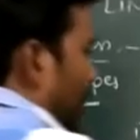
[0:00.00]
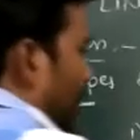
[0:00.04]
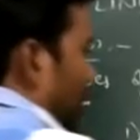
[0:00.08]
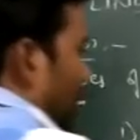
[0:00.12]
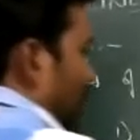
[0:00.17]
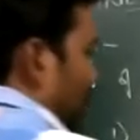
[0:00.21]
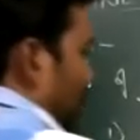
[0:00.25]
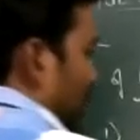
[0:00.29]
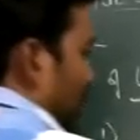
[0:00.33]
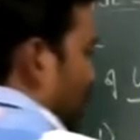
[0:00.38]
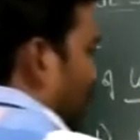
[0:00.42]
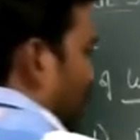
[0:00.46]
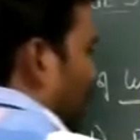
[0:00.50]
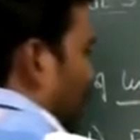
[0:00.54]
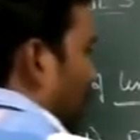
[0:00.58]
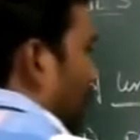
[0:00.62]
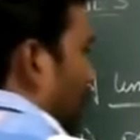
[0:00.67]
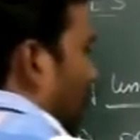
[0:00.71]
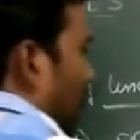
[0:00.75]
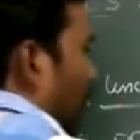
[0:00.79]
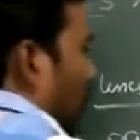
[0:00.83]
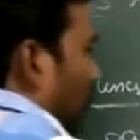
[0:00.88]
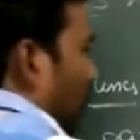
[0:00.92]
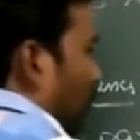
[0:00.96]

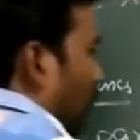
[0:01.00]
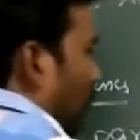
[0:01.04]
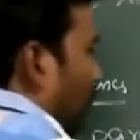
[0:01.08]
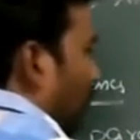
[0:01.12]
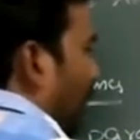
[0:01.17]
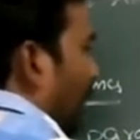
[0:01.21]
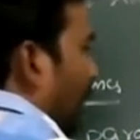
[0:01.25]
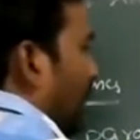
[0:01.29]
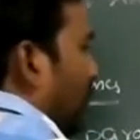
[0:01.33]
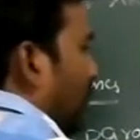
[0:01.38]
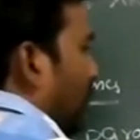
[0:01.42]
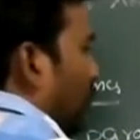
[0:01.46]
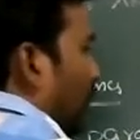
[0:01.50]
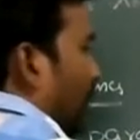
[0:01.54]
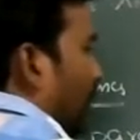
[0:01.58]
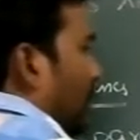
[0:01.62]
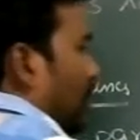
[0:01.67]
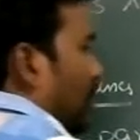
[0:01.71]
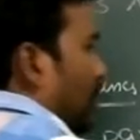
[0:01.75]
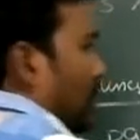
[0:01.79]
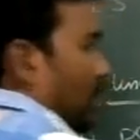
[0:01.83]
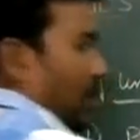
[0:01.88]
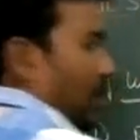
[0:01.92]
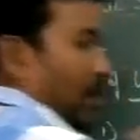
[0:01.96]
So when you
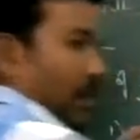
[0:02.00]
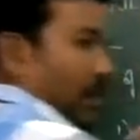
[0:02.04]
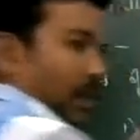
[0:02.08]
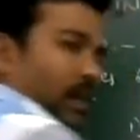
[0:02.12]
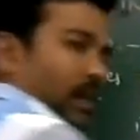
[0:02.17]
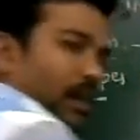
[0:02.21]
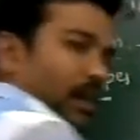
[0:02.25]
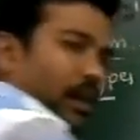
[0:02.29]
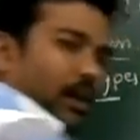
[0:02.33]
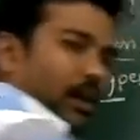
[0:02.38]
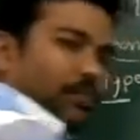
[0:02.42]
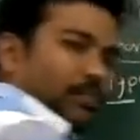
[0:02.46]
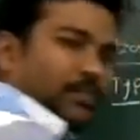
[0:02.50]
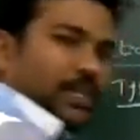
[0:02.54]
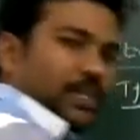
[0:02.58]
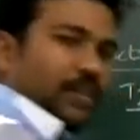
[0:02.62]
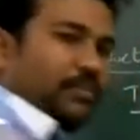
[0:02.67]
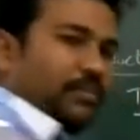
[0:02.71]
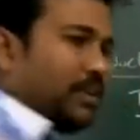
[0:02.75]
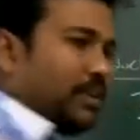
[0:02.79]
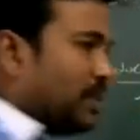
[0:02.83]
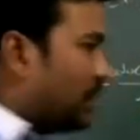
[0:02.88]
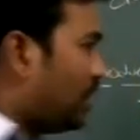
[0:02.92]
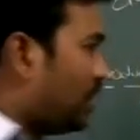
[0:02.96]
are
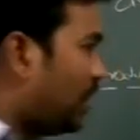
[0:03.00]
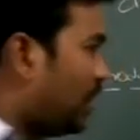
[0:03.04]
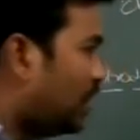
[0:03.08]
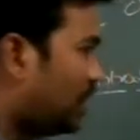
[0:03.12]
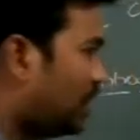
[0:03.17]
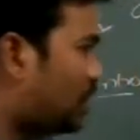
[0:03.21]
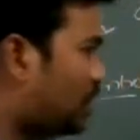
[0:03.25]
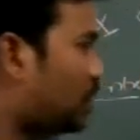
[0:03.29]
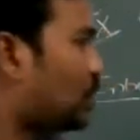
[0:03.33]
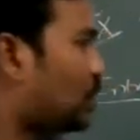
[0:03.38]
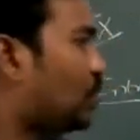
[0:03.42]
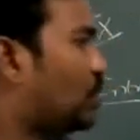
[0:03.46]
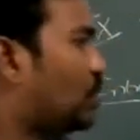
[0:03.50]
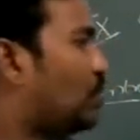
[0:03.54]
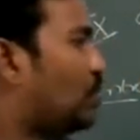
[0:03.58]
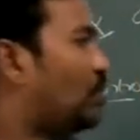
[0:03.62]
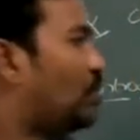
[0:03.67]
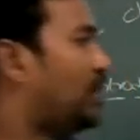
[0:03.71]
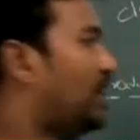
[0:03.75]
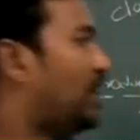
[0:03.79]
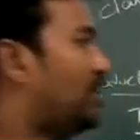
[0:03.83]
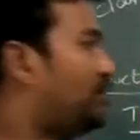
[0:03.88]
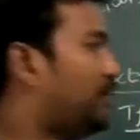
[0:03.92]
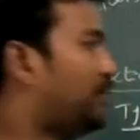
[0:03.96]
observing these two
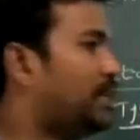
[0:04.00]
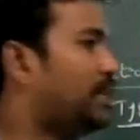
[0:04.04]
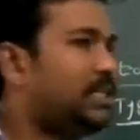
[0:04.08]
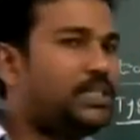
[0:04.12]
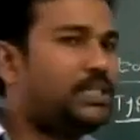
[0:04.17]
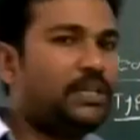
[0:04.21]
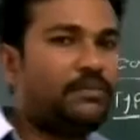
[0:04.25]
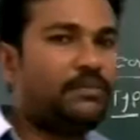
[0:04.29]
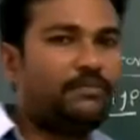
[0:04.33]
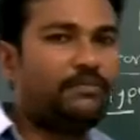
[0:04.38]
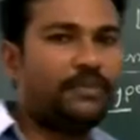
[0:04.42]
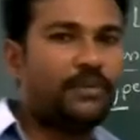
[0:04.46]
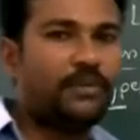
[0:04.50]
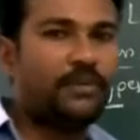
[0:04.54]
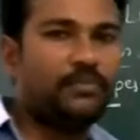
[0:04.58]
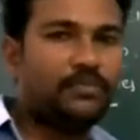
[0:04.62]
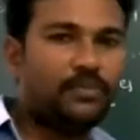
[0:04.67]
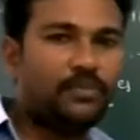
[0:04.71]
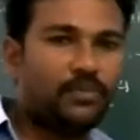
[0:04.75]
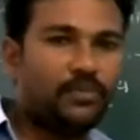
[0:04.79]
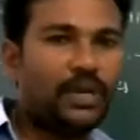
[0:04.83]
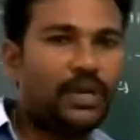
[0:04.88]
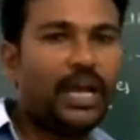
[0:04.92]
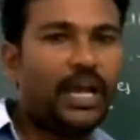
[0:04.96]
definition
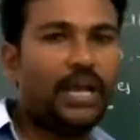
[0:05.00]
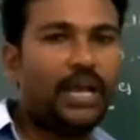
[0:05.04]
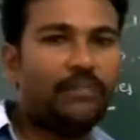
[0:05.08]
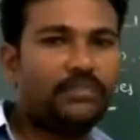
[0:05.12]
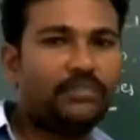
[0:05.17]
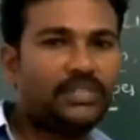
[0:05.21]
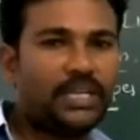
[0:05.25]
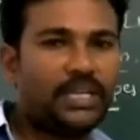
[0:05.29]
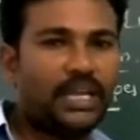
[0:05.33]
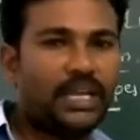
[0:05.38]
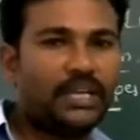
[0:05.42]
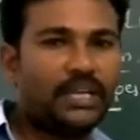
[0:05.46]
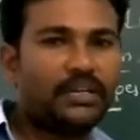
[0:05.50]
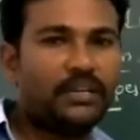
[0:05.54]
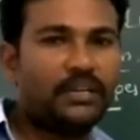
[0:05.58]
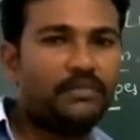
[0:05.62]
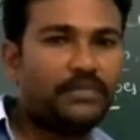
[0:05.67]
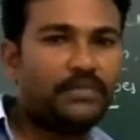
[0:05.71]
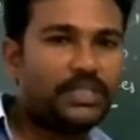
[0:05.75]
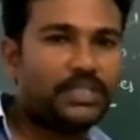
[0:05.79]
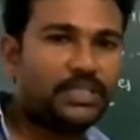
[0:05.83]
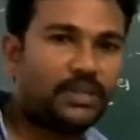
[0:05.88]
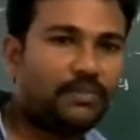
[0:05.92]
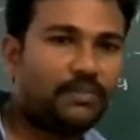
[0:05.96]
from, I am saying
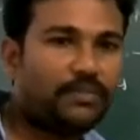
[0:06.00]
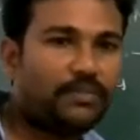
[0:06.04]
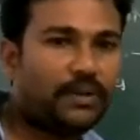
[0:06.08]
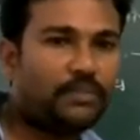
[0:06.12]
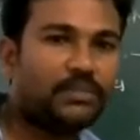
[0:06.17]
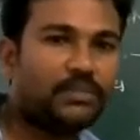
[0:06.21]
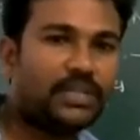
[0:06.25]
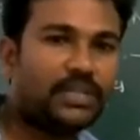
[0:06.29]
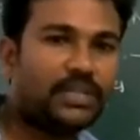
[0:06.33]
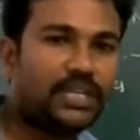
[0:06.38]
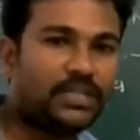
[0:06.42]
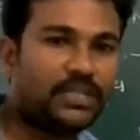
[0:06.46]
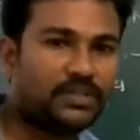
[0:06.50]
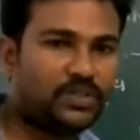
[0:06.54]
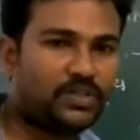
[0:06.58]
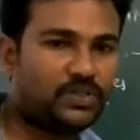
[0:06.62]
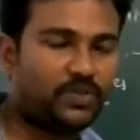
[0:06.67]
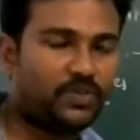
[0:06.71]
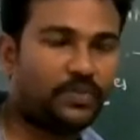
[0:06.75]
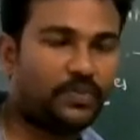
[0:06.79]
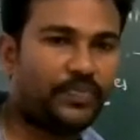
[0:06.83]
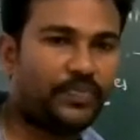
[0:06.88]
definition from these two.